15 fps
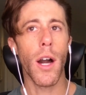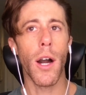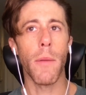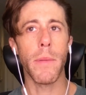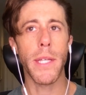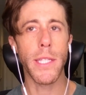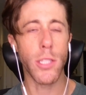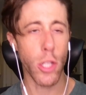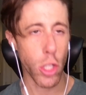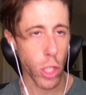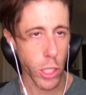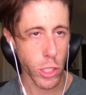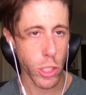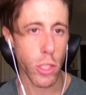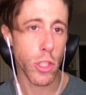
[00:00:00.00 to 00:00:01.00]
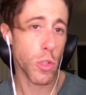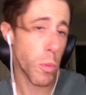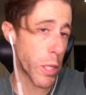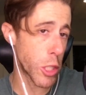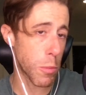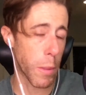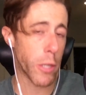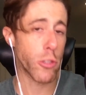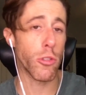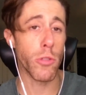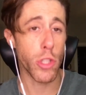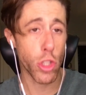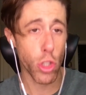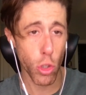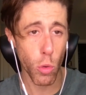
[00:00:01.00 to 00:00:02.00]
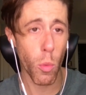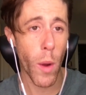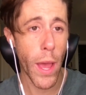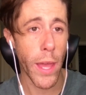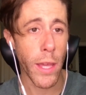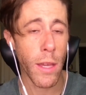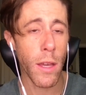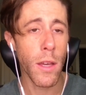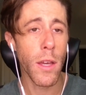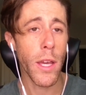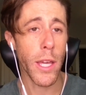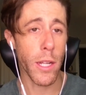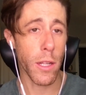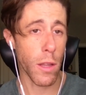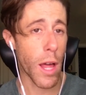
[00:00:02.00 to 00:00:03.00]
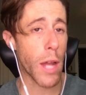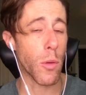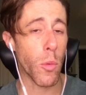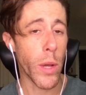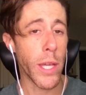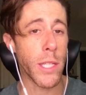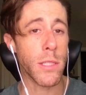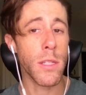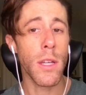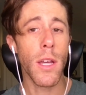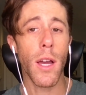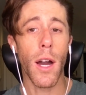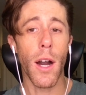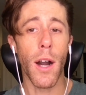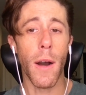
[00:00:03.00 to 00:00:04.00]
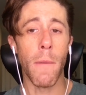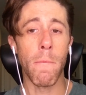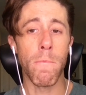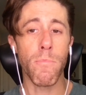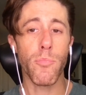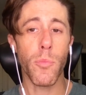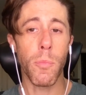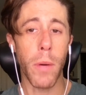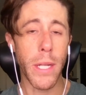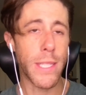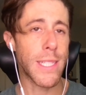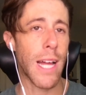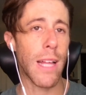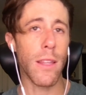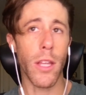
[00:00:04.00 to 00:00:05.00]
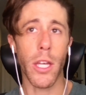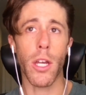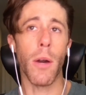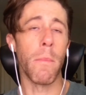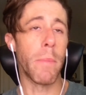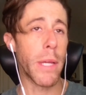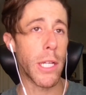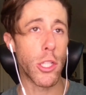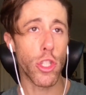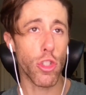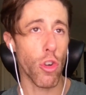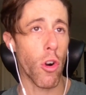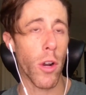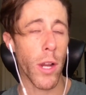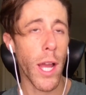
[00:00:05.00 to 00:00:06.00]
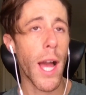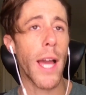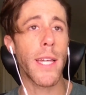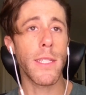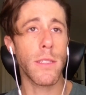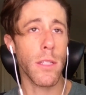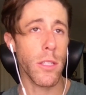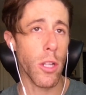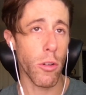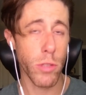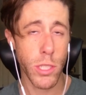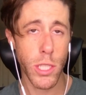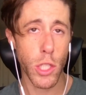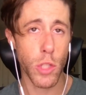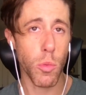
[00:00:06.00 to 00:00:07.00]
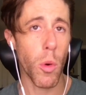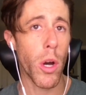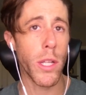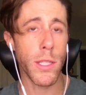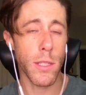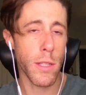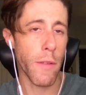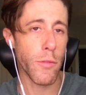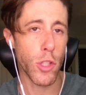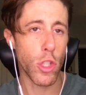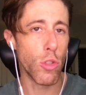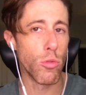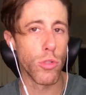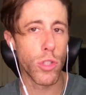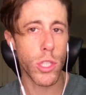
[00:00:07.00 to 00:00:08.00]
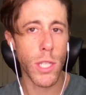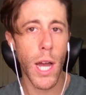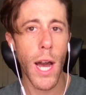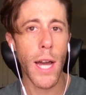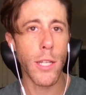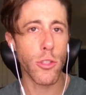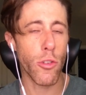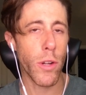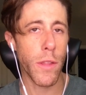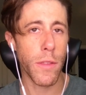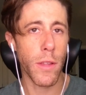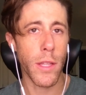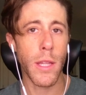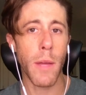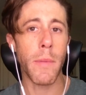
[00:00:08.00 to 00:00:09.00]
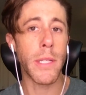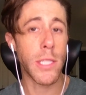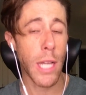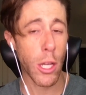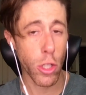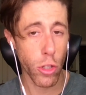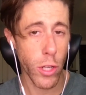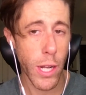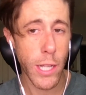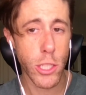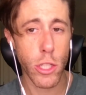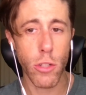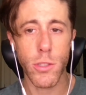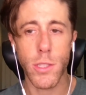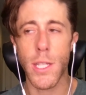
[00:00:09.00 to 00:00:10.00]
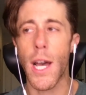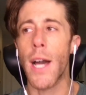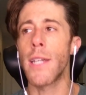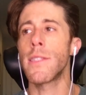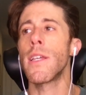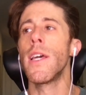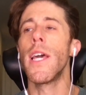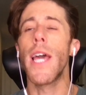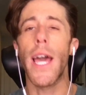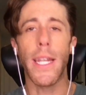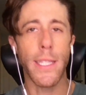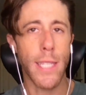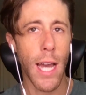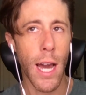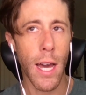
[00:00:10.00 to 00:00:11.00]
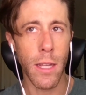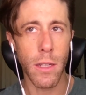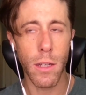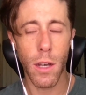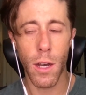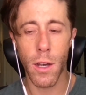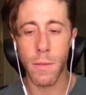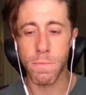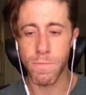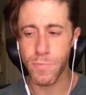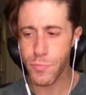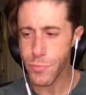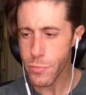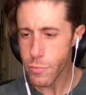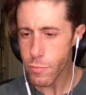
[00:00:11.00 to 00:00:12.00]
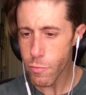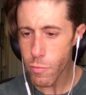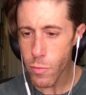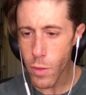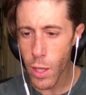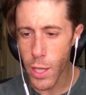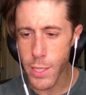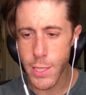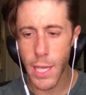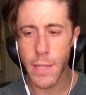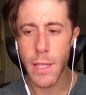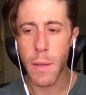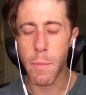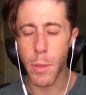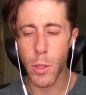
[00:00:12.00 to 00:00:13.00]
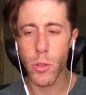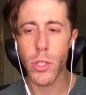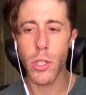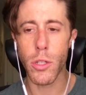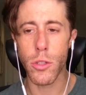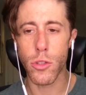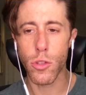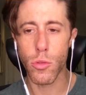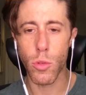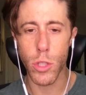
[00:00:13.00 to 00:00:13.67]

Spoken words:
He's a Swedish player, so he's two-way in a lot of ways. But he's not like a big, strong guy. He's 6'1". He doesn't have huge size or anything like that, but he's got good NHL size, and he's got the ability to do a